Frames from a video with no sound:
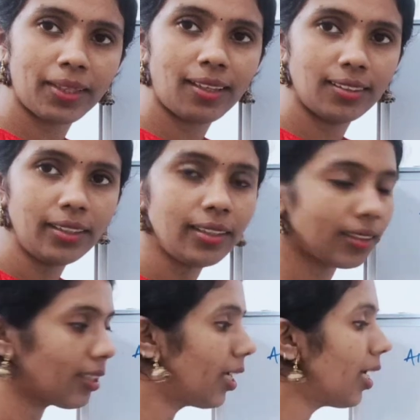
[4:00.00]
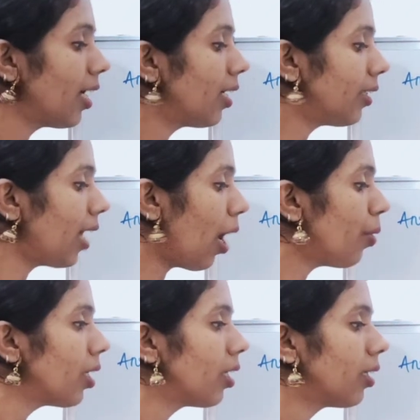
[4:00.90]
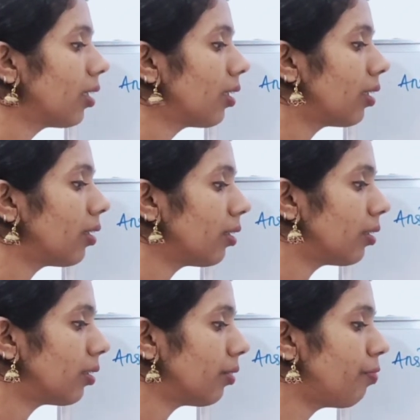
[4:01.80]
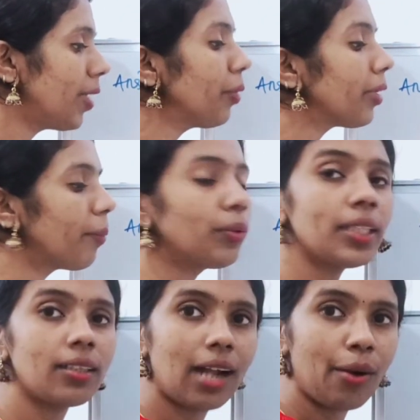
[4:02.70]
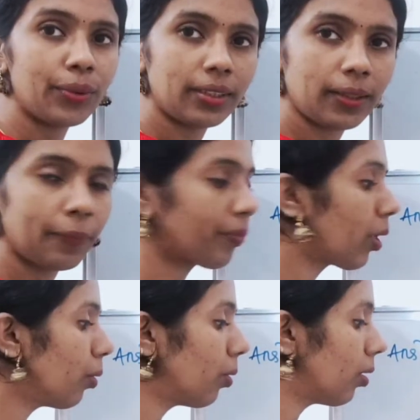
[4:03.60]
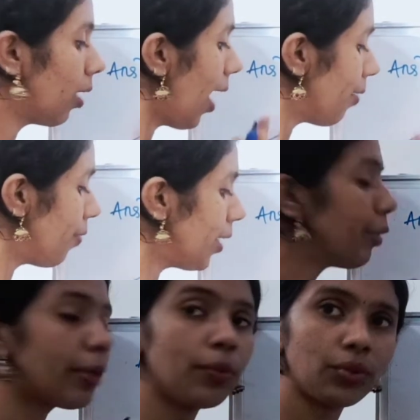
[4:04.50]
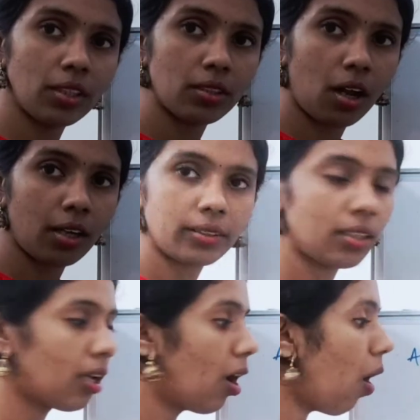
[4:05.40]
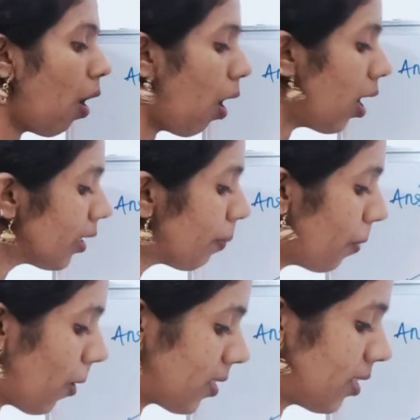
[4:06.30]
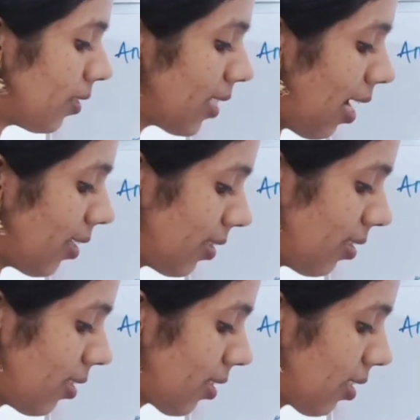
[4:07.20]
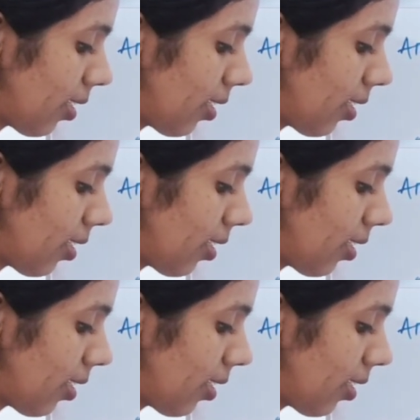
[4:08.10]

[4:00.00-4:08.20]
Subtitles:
the Earth. Now when you remove the ground and when you remove the rod, all the positive charges